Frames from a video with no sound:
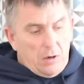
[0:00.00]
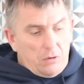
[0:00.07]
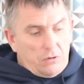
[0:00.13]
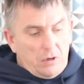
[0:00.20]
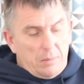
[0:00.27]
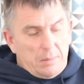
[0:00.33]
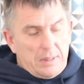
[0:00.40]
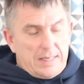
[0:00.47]

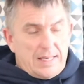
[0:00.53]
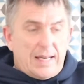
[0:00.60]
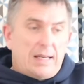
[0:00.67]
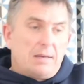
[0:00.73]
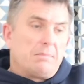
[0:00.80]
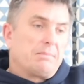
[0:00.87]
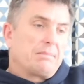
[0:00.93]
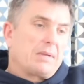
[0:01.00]
October
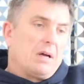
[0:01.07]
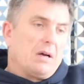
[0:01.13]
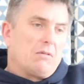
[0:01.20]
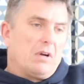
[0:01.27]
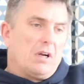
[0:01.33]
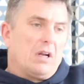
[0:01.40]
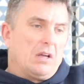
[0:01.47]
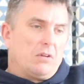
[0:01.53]
10, I
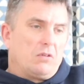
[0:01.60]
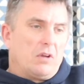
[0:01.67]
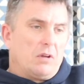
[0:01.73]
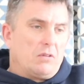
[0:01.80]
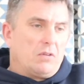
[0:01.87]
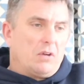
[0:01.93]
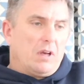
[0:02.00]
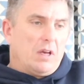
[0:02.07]
realised
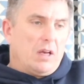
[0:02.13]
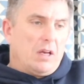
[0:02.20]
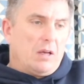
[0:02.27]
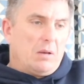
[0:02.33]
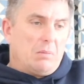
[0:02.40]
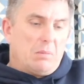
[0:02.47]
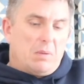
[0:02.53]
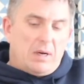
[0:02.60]

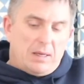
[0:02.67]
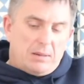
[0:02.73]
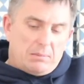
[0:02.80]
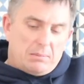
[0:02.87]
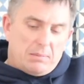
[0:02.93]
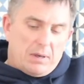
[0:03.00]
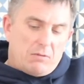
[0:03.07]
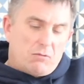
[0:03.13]
that
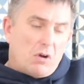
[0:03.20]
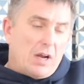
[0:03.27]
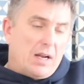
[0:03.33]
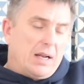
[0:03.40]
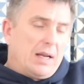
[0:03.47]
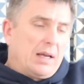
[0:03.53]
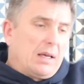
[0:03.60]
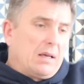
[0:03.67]
my
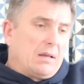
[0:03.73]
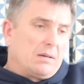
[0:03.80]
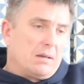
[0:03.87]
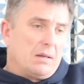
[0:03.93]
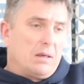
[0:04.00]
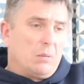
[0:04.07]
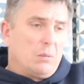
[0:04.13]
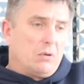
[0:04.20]
right leg
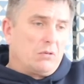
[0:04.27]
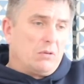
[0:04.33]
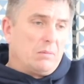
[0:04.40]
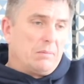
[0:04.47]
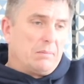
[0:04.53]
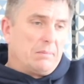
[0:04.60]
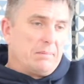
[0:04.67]
wasn't